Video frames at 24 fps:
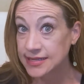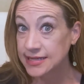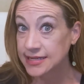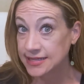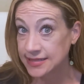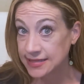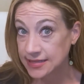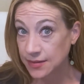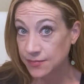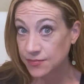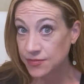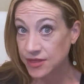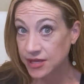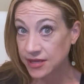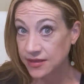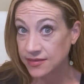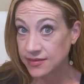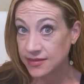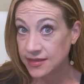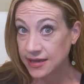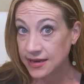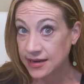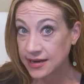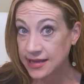is
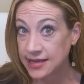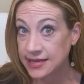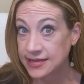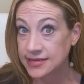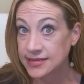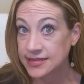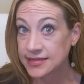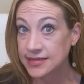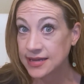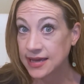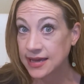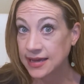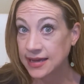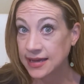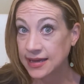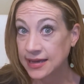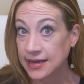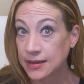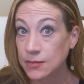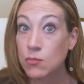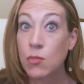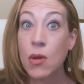something that is uh,